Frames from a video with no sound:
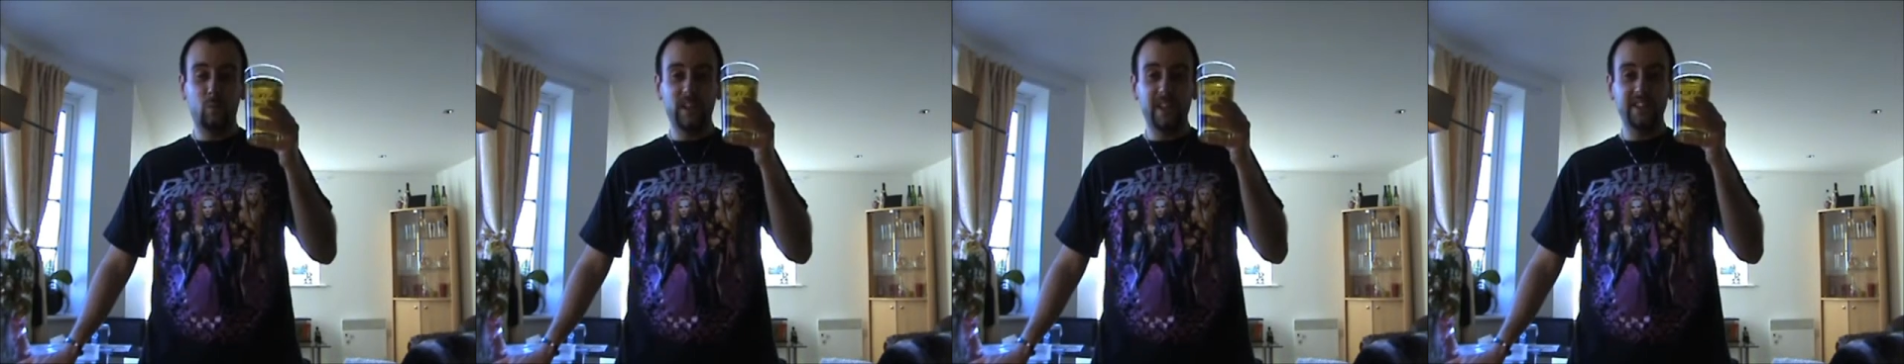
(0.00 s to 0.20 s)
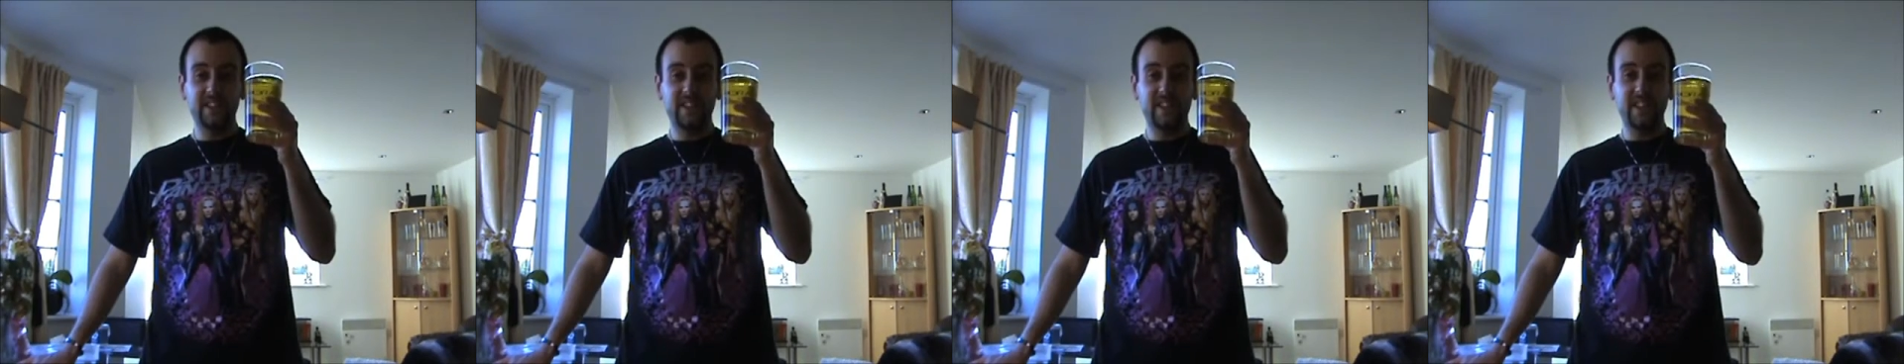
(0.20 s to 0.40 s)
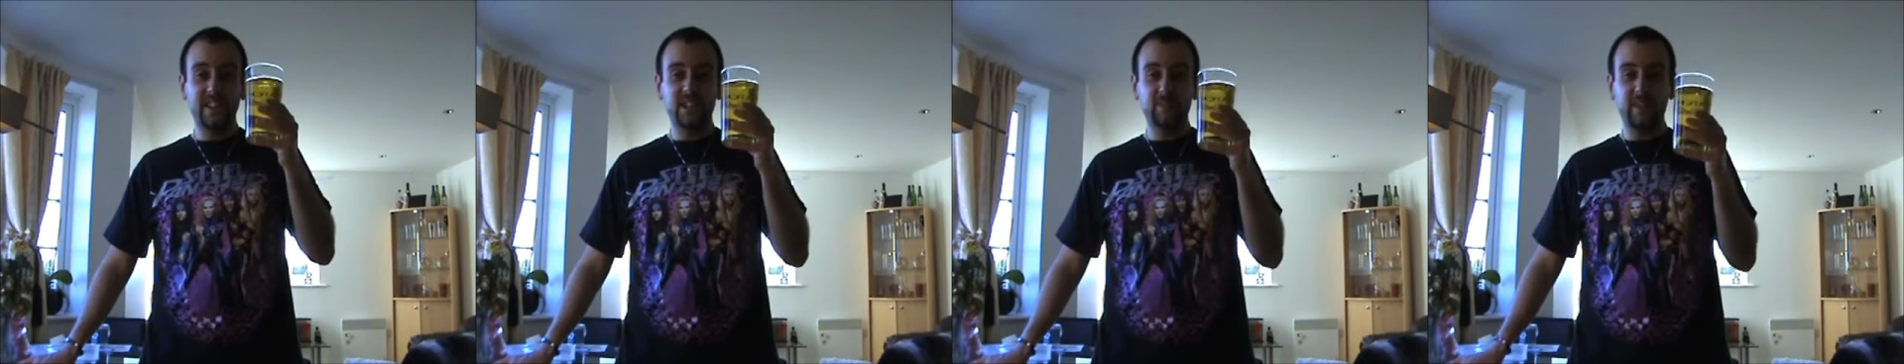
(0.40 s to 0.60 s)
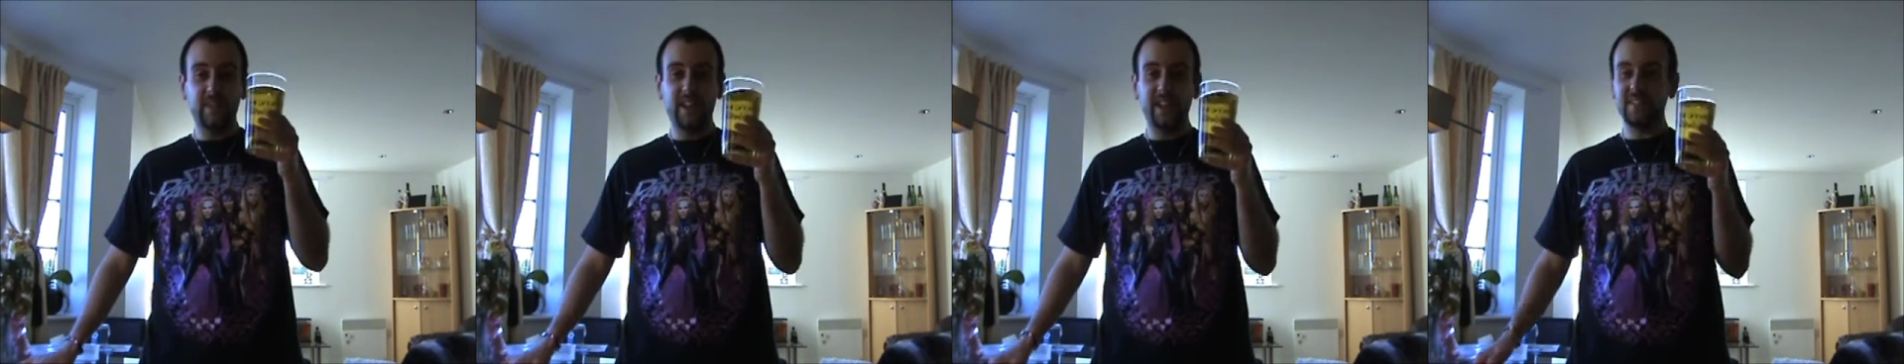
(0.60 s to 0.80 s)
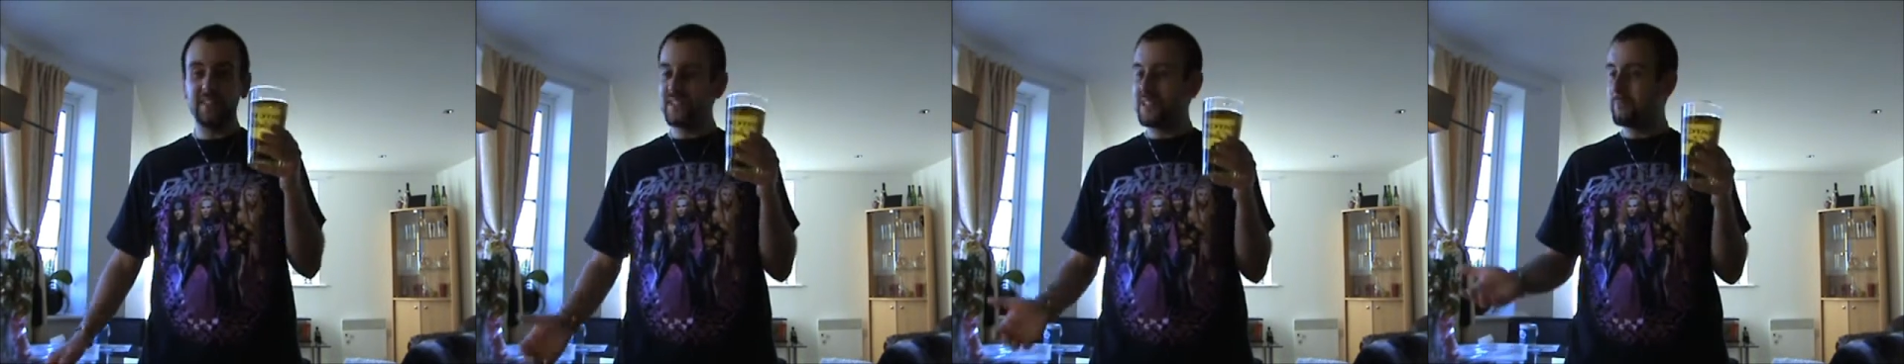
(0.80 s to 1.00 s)
Will it taste
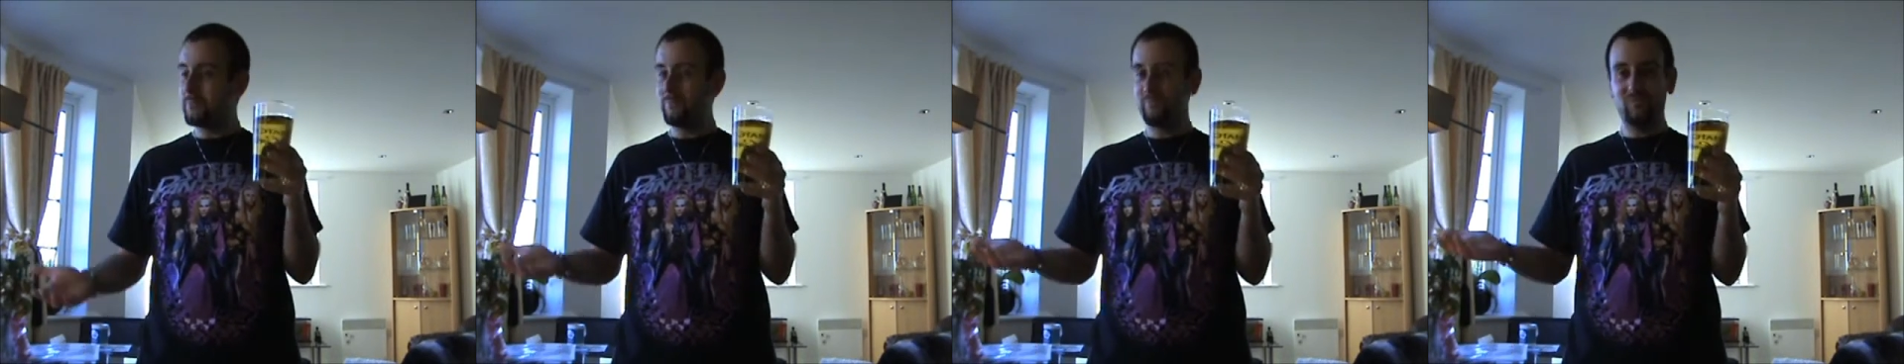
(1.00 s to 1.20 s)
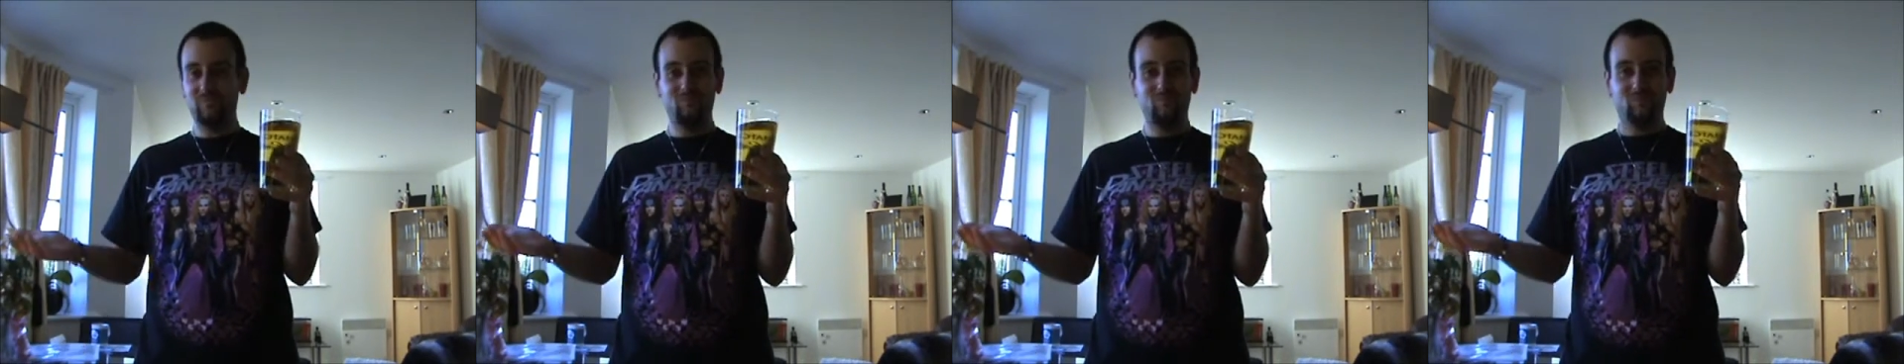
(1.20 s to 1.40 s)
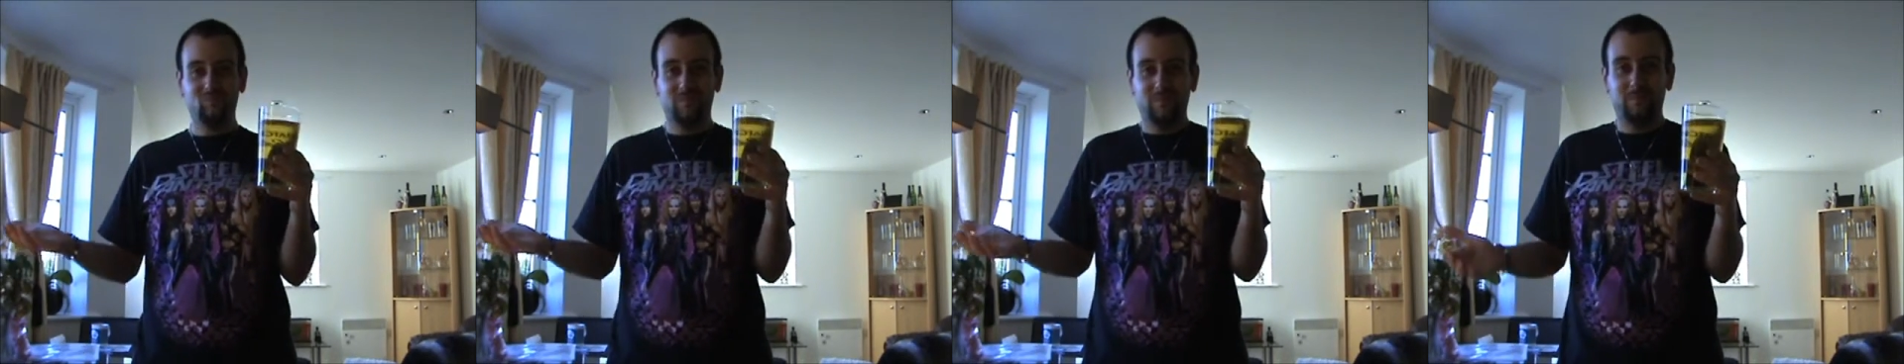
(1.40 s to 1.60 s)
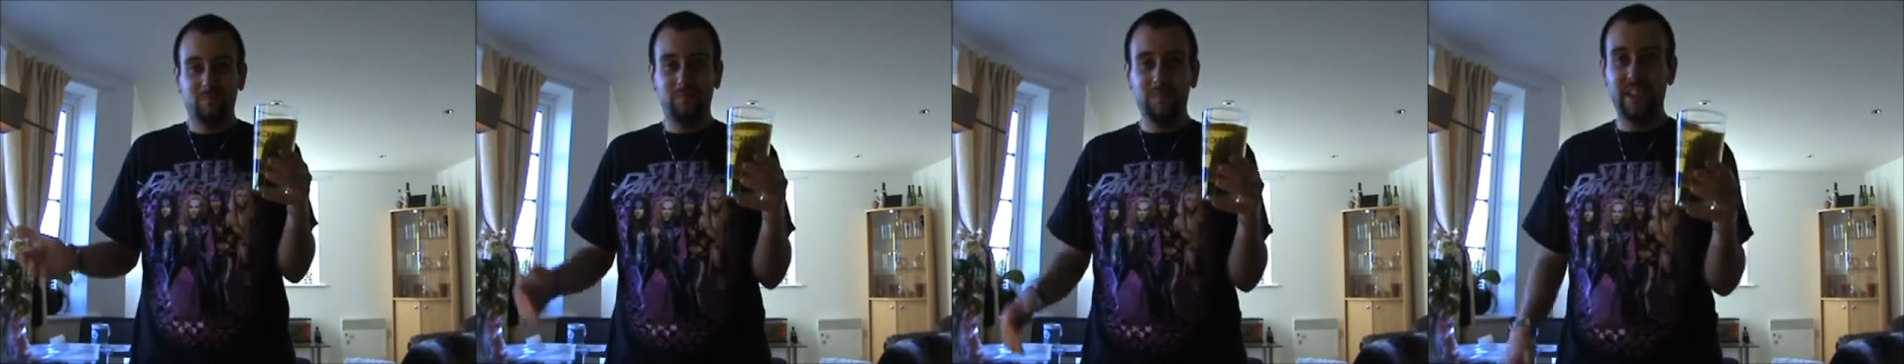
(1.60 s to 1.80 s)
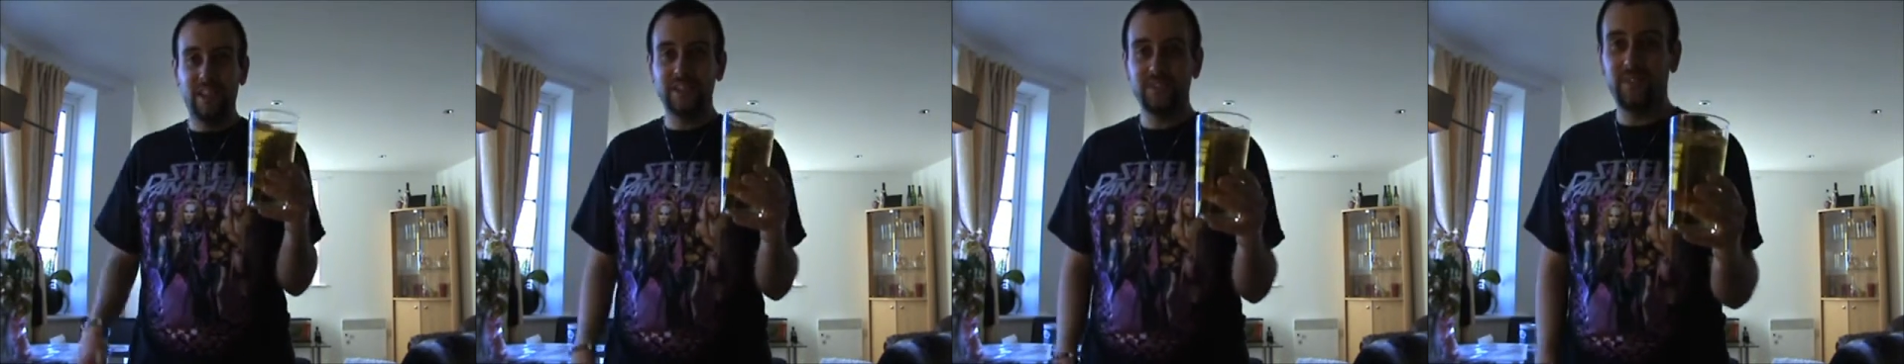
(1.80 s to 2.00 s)
bland?
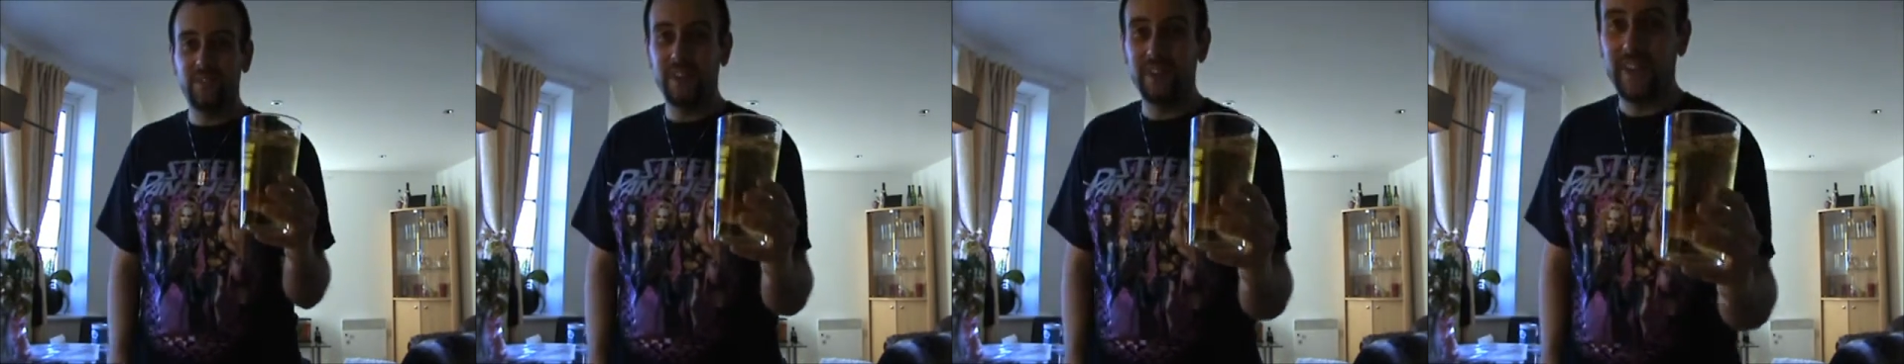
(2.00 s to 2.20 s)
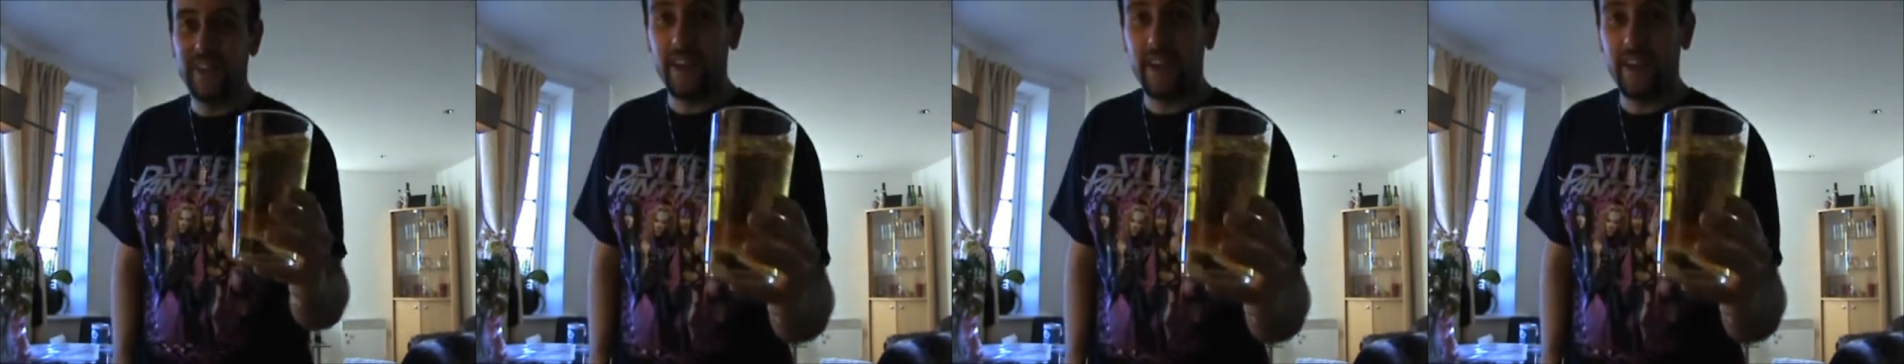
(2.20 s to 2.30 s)
Let's find